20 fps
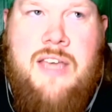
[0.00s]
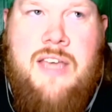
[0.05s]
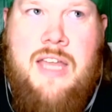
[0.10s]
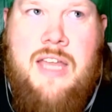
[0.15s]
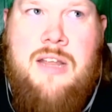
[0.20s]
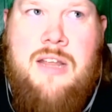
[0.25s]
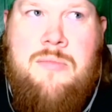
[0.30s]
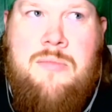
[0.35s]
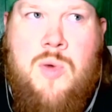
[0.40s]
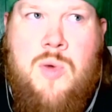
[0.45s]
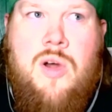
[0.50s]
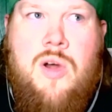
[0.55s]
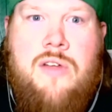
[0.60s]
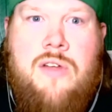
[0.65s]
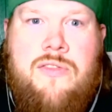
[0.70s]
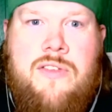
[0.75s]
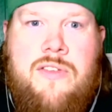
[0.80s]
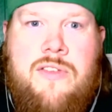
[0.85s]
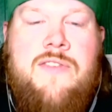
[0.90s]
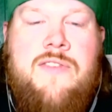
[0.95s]
and
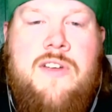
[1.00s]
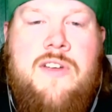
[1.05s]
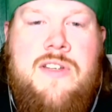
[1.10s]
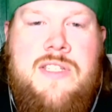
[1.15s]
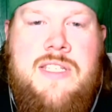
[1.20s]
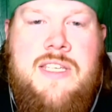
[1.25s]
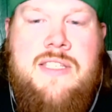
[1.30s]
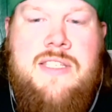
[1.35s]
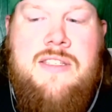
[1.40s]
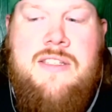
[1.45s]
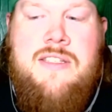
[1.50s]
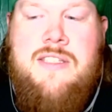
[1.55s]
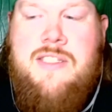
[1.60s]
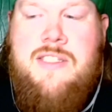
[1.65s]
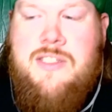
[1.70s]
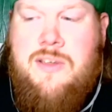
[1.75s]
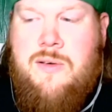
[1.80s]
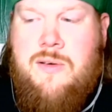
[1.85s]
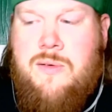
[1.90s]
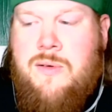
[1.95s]
more for the first season.
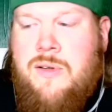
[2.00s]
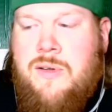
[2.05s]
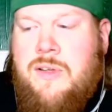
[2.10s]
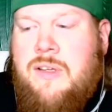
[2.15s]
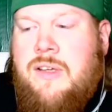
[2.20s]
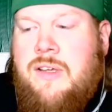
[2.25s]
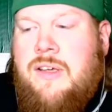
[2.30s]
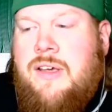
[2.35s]
So